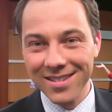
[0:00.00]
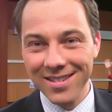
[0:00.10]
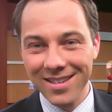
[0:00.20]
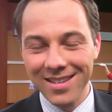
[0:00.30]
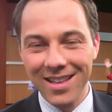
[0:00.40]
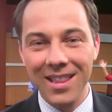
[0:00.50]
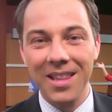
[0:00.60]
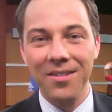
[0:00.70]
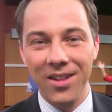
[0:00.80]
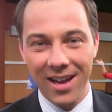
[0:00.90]
I do. I
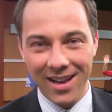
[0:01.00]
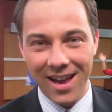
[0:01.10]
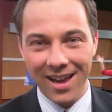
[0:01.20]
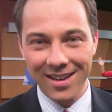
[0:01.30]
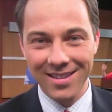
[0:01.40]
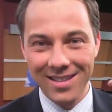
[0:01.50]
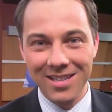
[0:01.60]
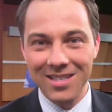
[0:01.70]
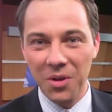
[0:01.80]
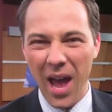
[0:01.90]
love that guy. He's
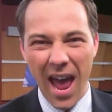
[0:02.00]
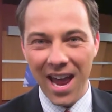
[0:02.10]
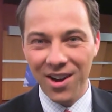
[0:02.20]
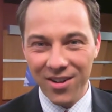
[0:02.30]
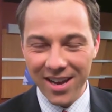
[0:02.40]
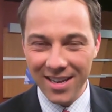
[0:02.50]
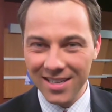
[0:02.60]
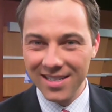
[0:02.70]
so angry.